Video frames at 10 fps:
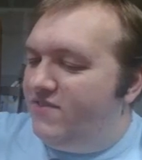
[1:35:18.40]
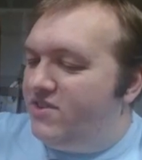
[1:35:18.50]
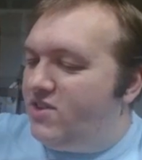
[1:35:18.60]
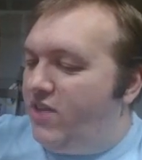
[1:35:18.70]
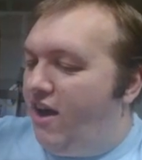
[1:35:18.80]

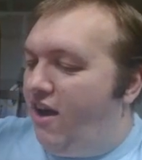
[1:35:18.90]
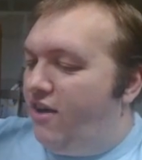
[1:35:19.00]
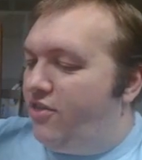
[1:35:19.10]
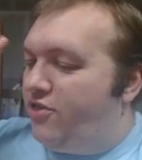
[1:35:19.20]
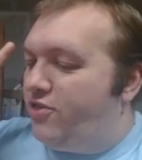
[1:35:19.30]
So there are
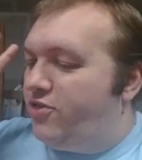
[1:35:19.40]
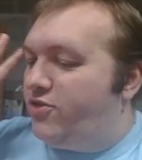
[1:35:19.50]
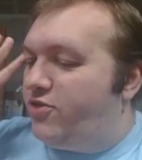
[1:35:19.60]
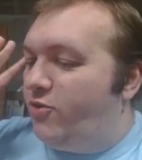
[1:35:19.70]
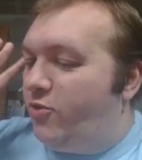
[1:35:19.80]

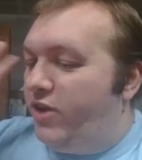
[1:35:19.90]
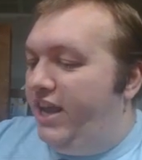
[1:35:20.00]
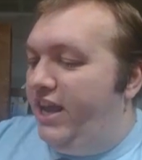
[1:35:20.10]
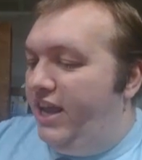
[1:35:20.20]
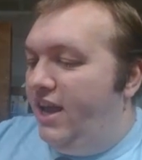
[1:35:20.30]

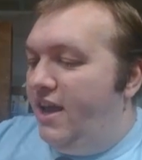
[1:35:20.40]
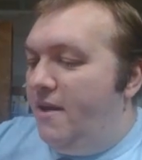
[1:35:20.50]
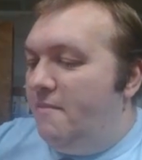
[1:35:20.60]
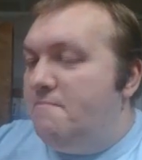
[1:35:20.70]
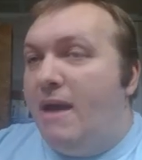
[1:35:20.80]
3
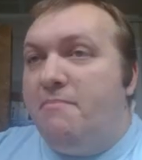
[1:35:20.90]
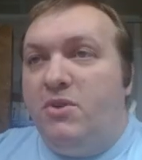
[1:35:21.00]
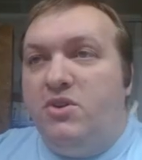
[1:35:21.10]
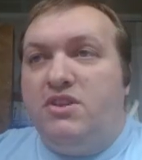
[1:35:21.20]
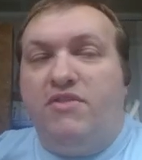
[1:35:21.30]

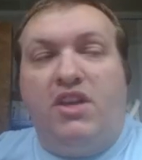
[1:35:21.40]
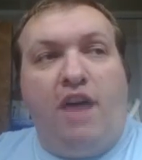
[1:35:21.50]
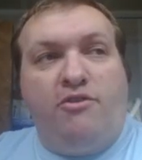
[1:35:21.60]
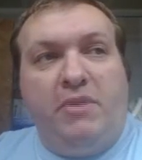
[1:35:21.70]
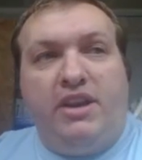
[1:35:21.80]
members of the
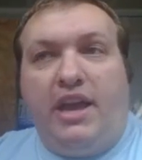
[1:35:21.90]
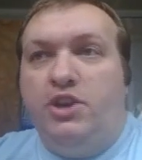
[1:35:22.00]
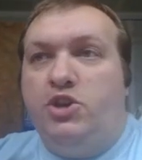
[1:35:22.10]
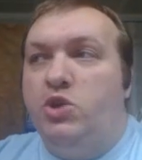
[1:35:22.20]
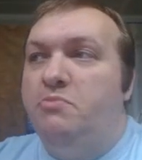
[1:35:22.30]
government
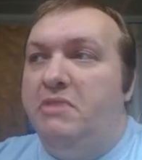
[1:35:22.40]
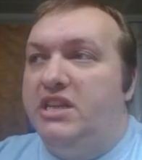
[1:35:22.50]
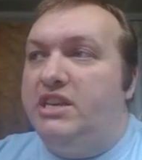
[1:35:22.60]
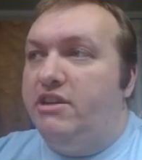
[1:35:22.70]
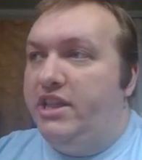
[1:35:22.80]
and 2
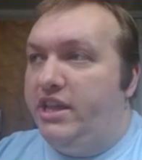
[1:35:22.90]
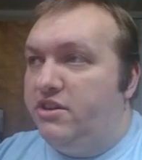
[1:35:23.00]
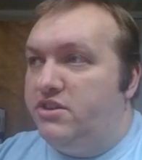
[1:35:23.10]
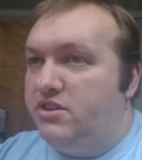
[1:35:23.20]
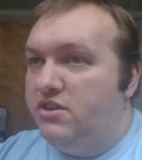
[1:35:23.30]
military
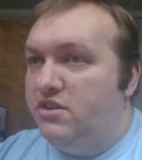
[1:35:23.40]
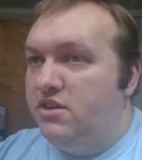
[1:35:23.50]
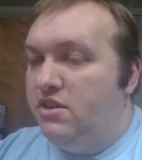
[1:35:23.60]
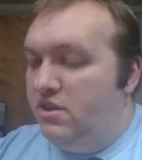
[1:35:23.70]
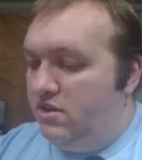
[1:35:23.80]
leaders.
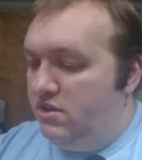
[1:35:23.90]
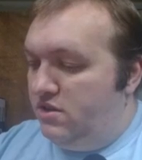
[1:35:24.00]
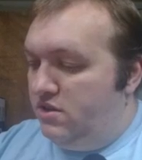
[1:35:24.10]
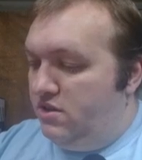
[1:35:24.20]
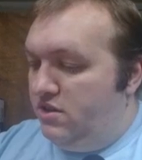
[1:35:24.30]

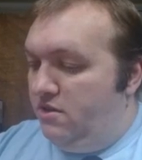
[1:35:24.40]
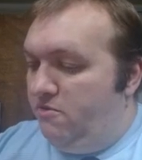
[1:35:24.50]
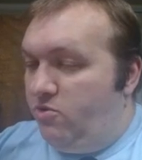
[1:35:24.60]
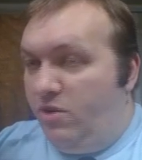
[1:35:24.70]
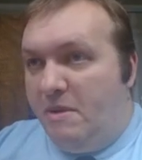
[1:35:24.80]
3